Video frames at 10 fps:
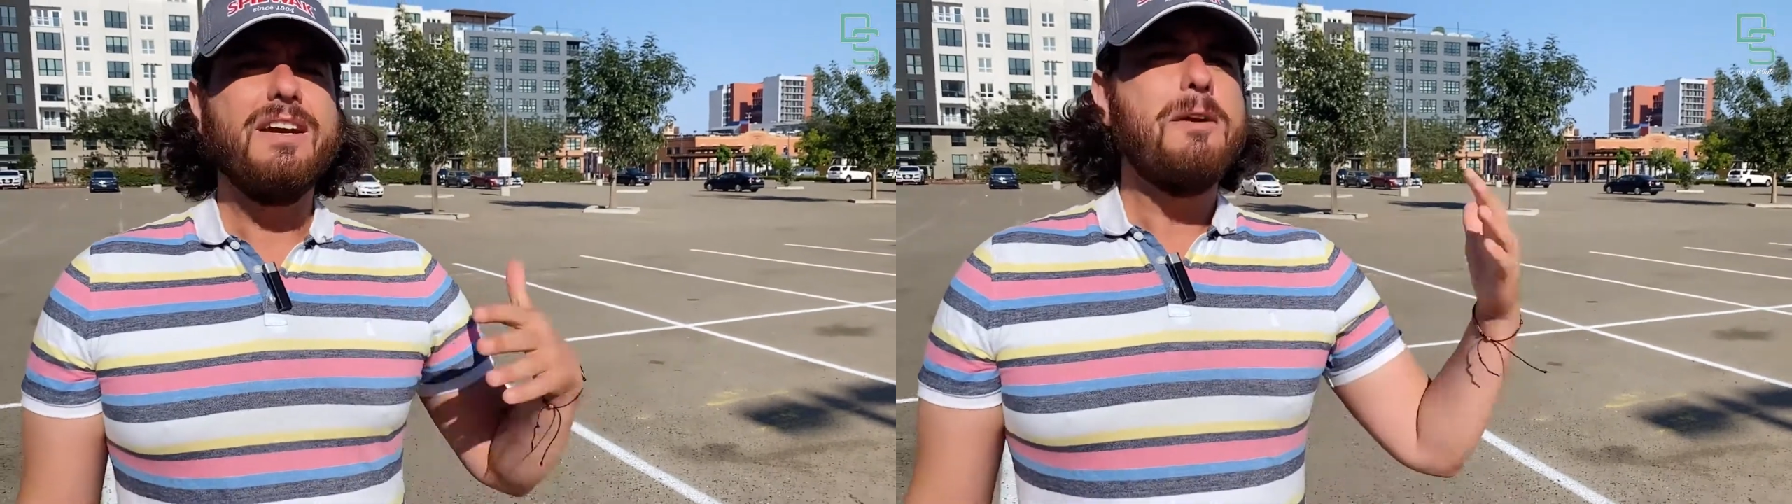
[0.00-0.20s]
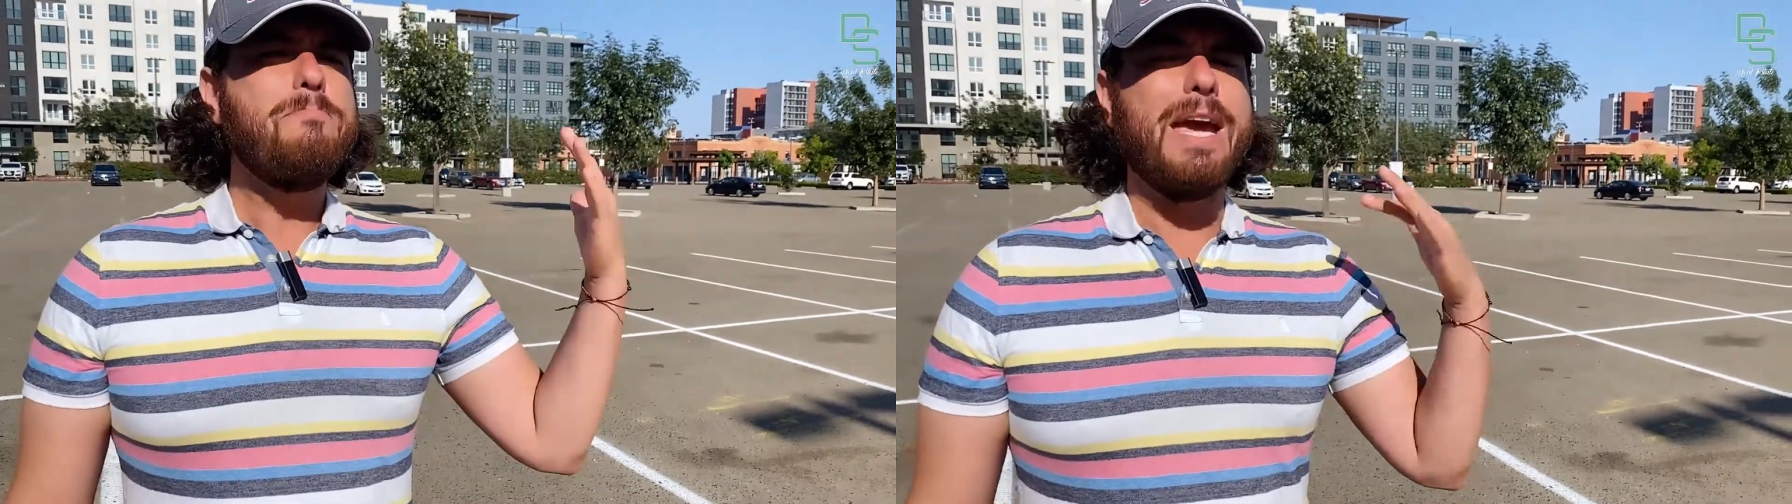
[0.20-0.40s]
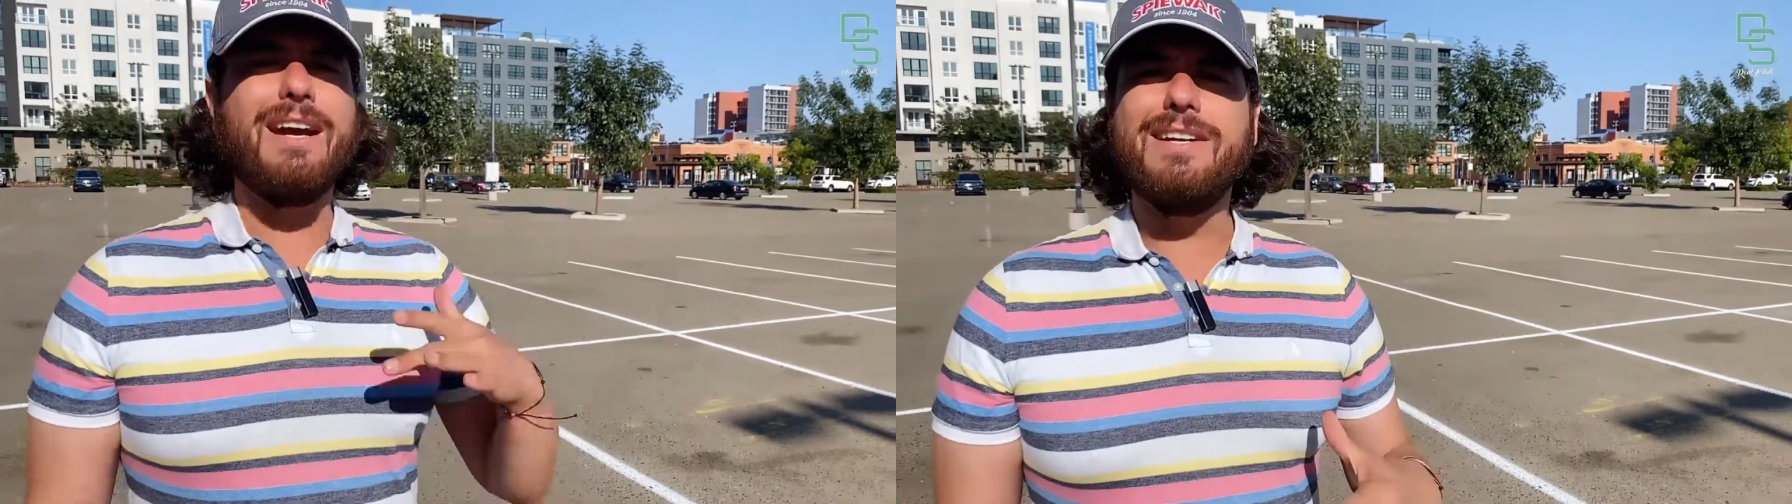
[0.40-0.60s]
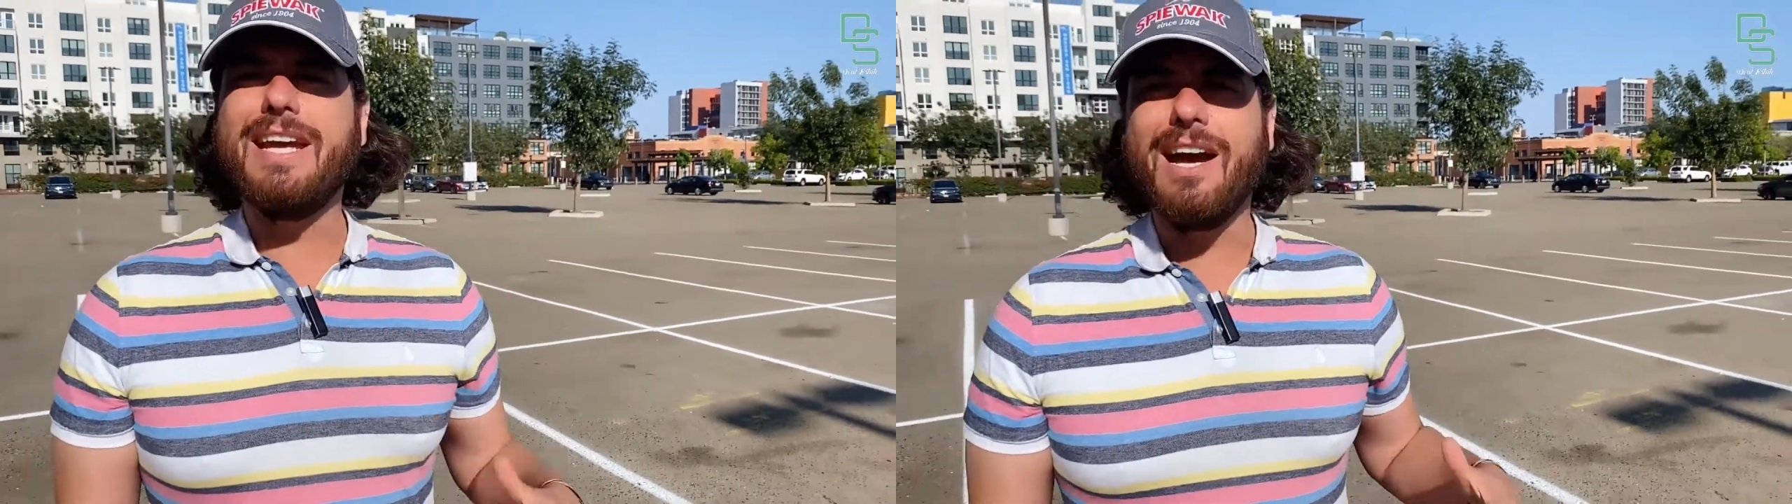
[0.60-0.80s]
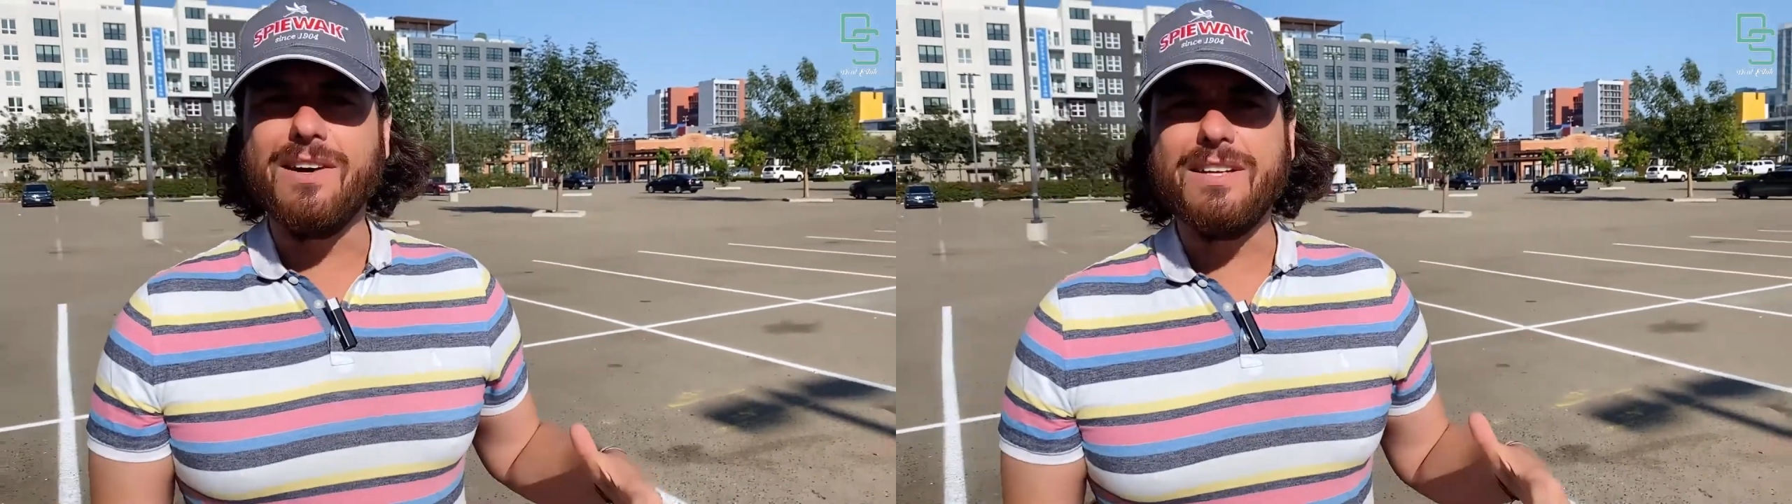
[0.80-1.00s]
pared
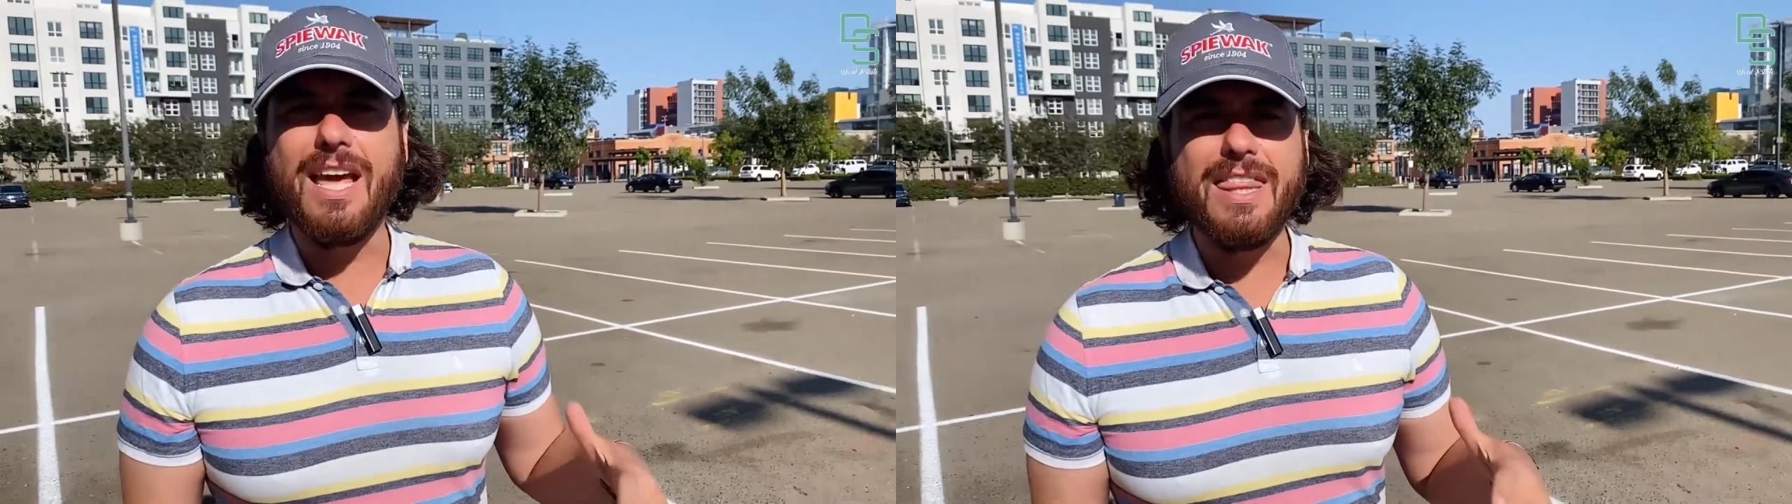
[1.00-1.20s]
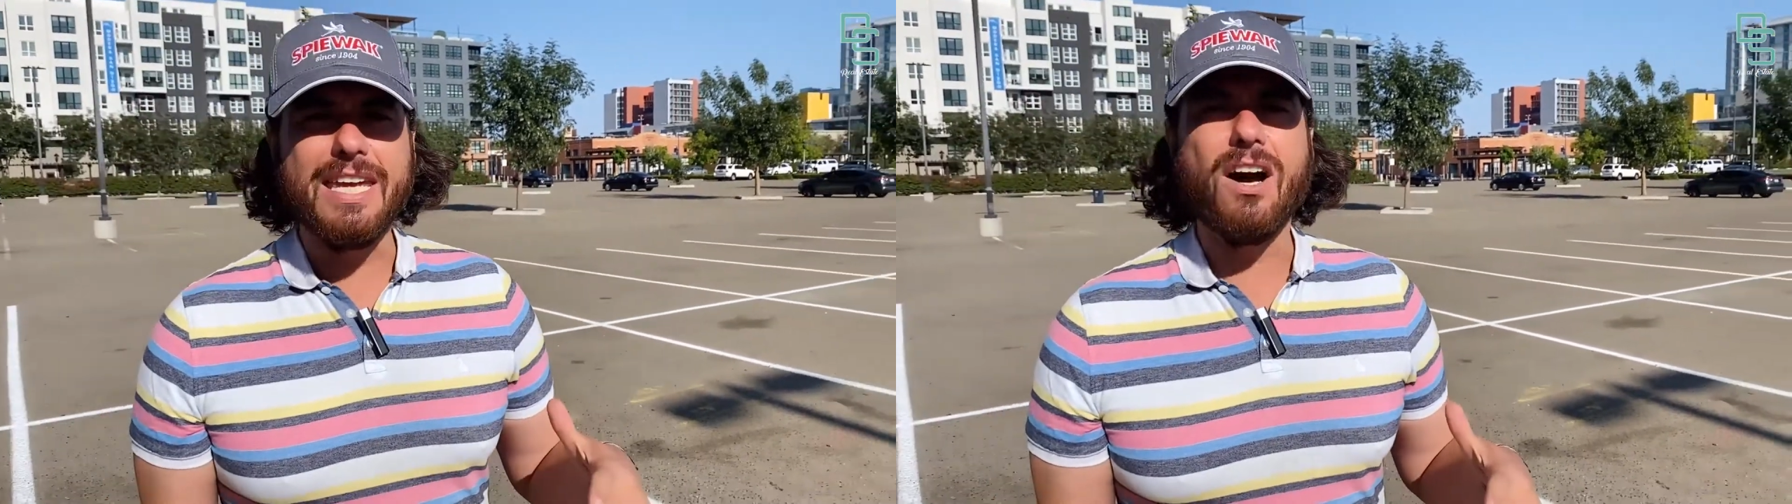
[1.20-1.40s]
down the